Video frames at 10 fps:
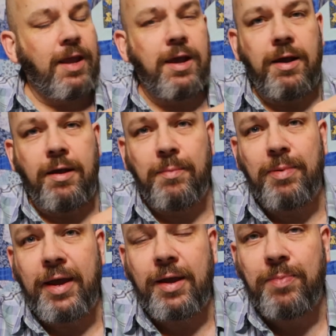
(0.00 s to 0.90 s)
A
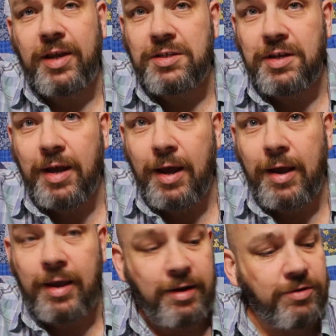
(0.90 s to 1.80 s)
black plastic
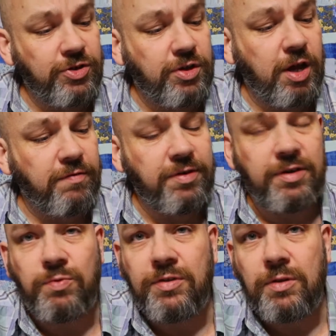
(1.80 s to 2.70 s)
eye, and I just covered
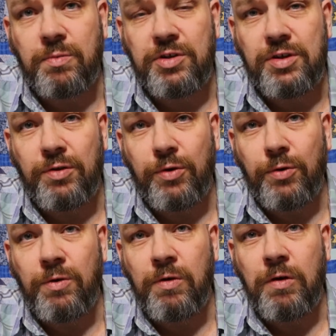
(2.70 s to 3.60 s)
it with the
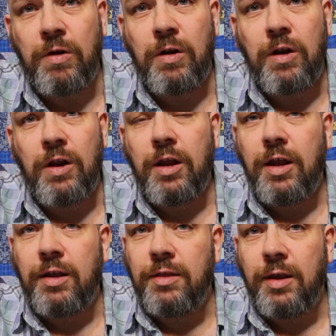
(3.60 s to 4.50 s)
material,
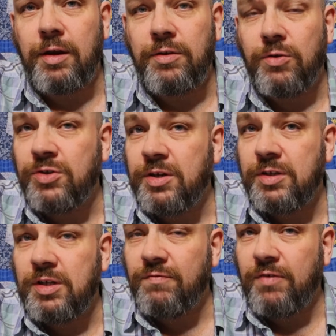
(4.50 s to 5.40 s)
and then used it
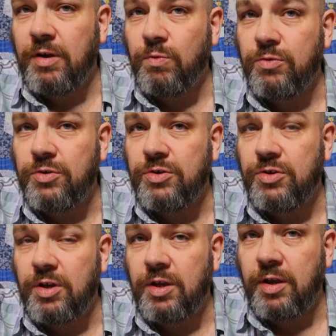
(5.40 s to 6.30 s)
as I would
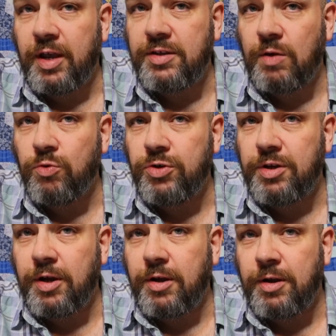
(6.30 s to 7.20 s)

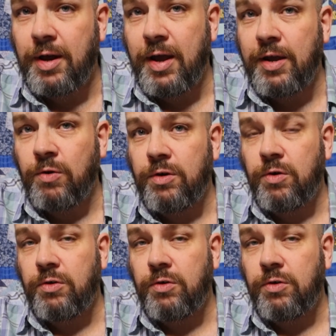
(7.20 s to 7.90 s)
an eye on